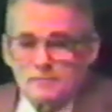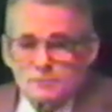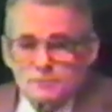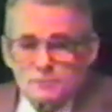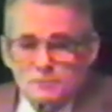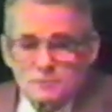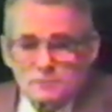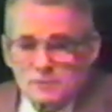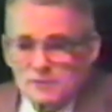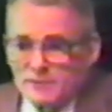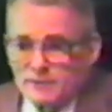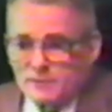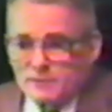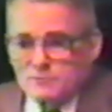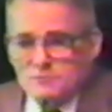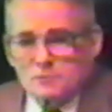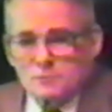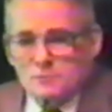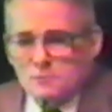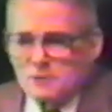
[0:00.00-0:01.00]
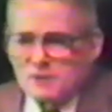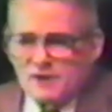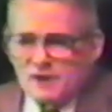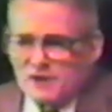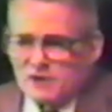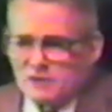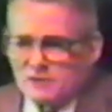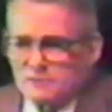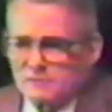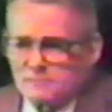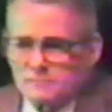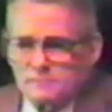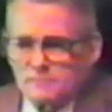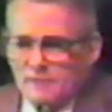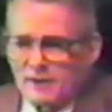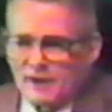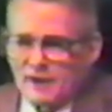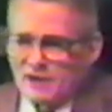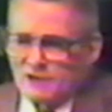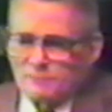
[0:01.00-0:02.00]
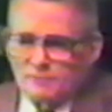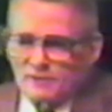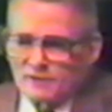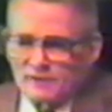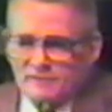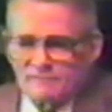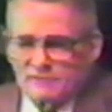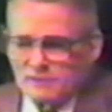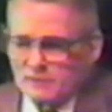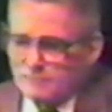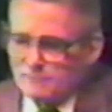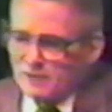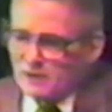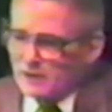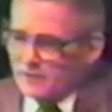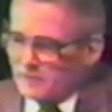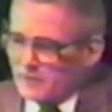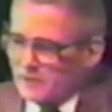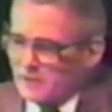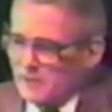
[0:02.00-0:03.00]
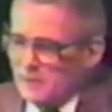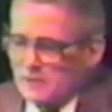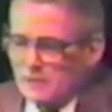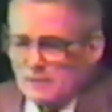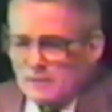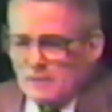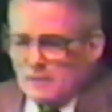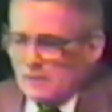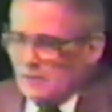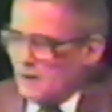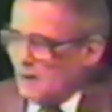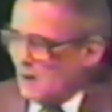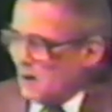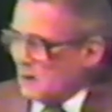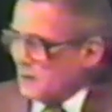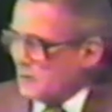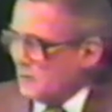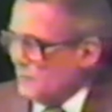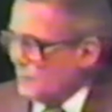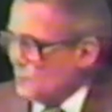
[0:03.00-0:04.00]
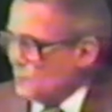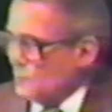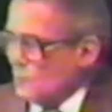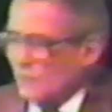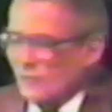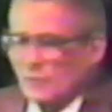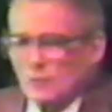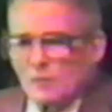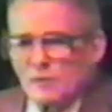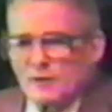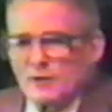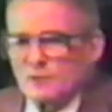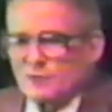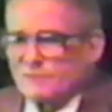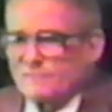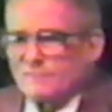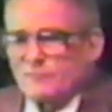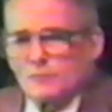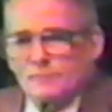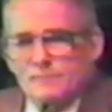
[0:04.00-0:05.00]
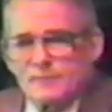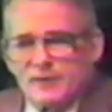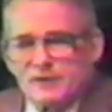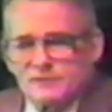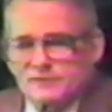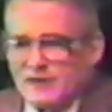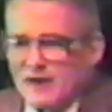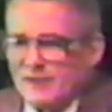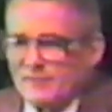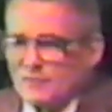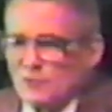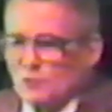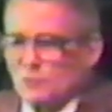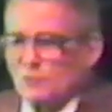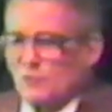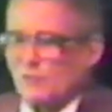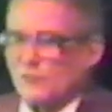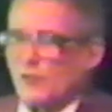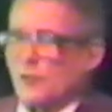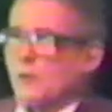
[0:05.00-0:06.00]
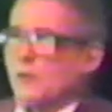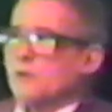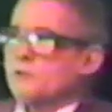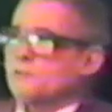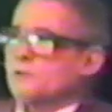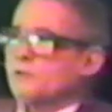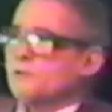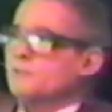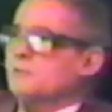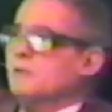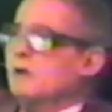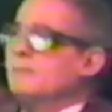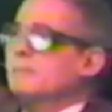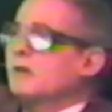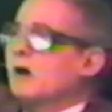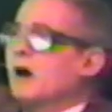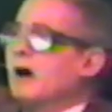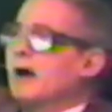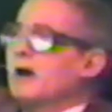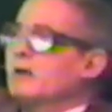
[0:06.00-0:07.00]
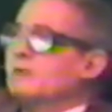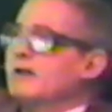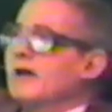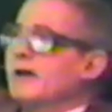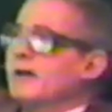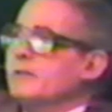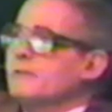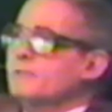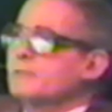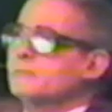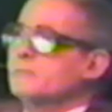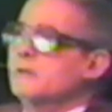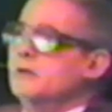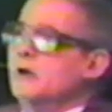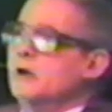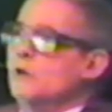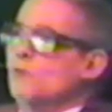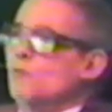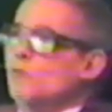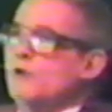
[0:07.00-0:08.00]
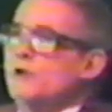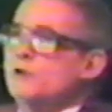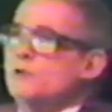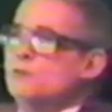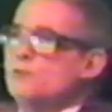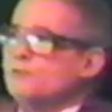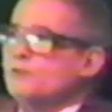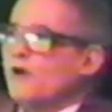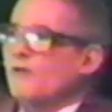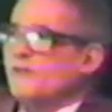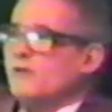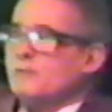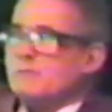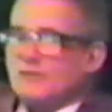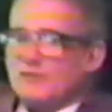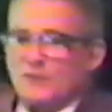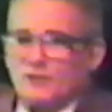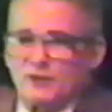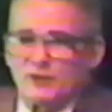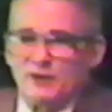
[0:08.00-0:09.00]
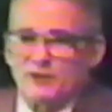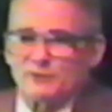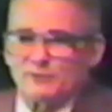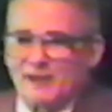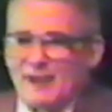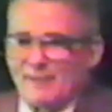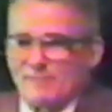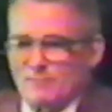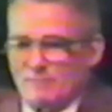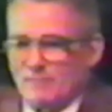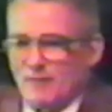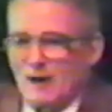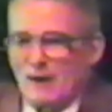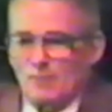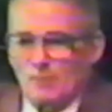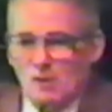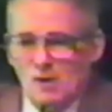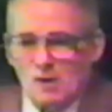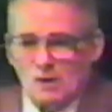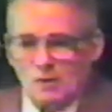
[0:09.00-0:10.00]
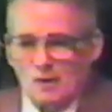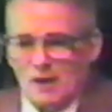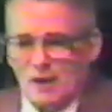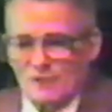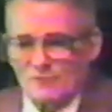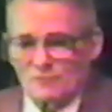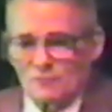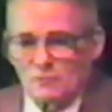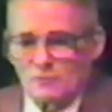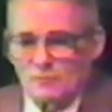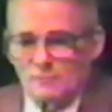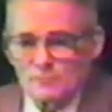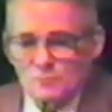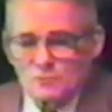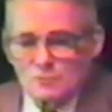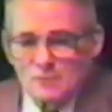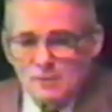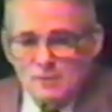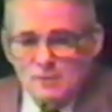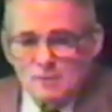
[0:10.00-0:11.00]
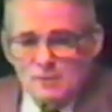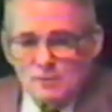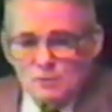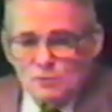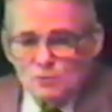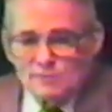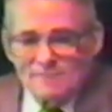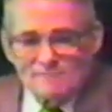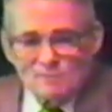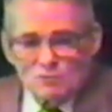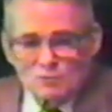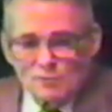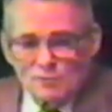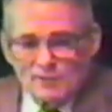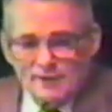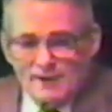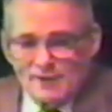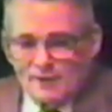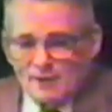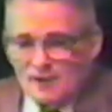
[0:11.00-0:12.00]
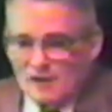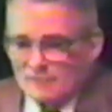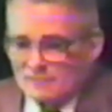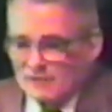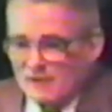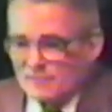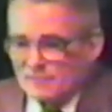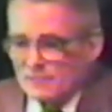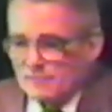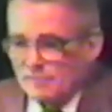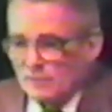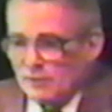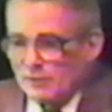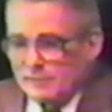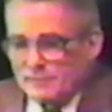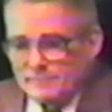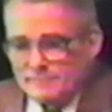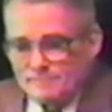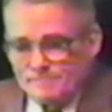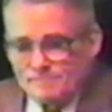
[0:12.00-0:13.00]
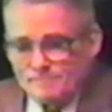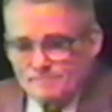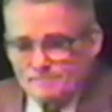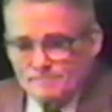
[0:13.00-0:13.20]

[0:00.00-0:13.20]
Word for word: Strange, strange age we live in. You pick up a article in the Sword of the Lord. Here's a full page ad in the Sword of the Lord that says, Come to Hyles-Anderson. And we use nothing but the King James Bible in our classrooms. You never saw an ad like that in the bulletin.